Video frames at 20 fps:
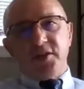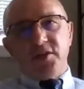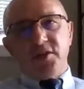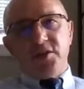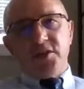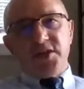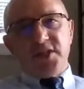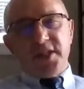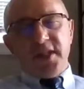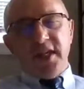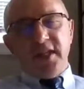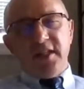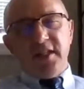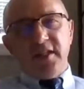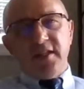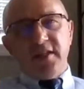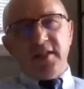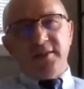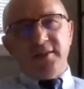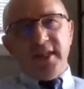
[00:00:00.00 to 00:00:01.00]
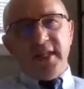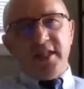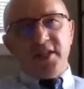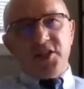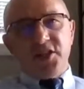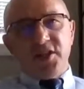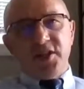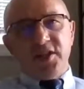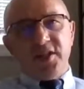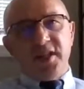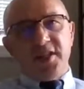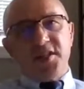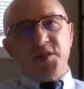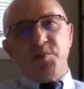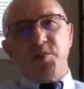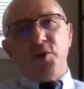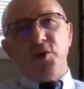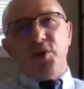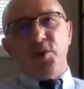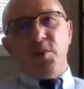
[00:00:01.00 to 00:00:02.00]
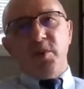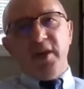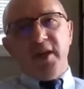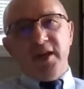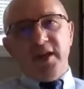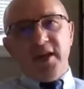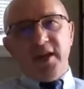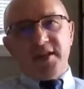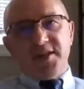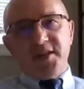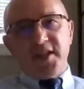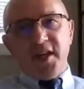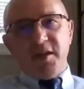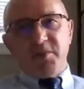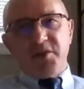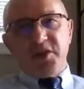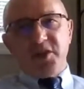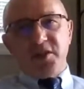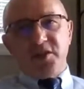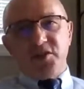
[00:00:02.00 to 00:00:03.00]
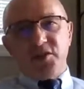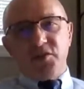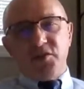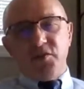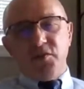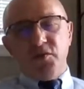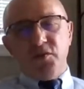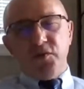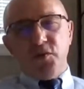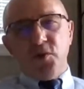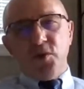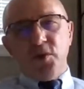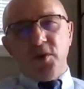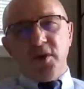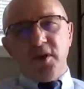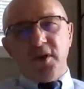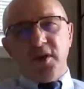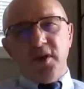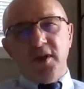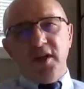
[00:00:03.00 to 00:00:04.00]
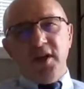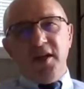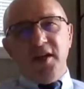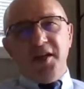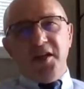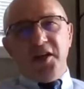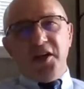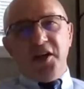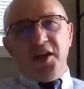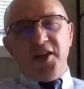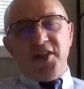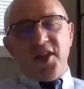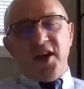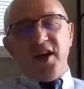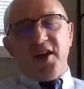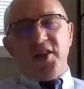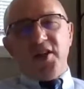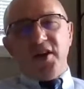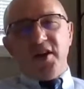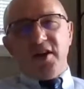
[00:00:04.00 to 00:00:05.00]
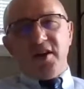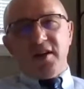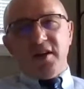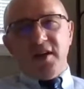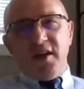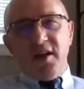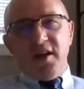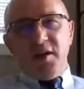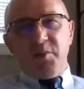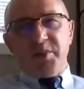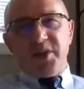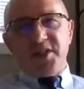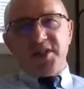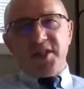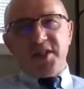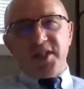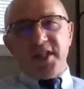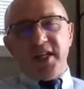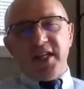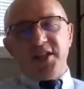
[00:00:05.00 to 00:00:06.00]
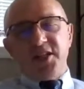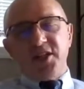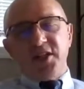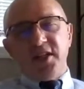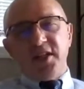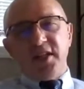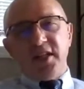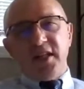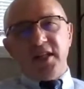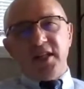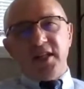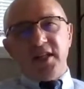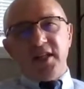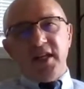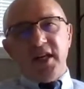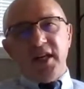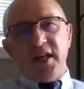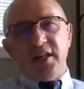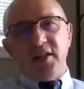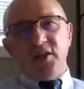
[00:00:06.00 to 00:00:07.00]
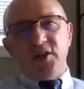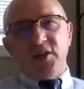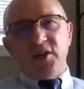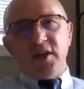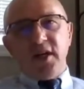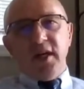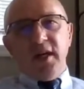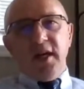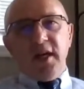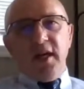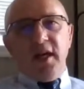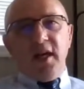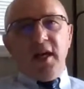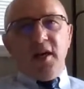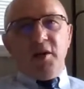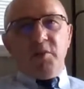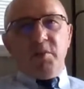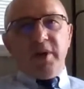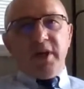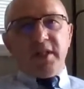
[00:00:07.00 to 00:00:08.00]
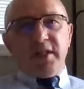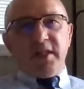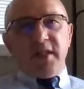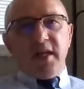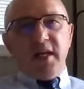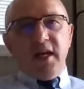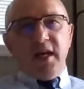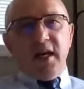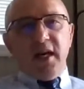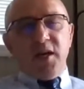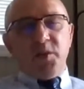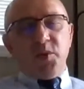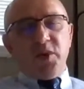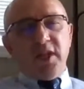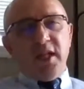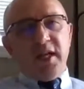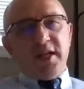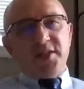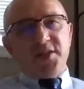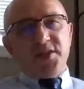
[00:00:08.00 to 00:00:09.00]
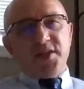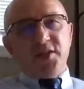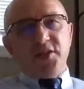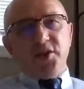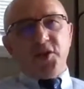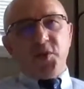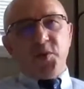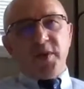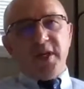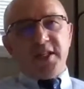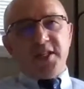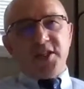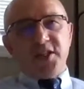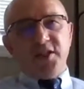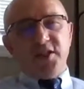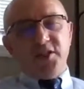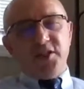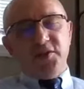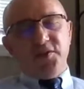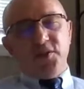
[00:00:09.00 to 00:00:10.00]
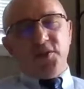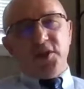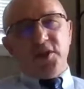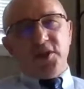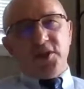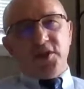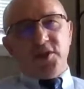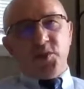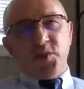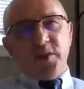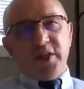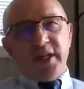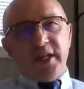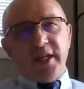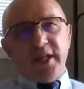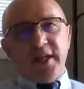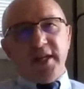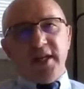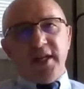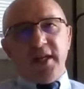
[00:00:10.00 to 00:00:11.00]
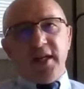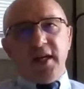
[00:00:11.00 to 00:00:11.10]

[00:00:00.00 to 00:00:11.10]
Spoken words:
to design and innovation. That's probably a subject for another presentation, another dialogue. But I will answer your question in the following way.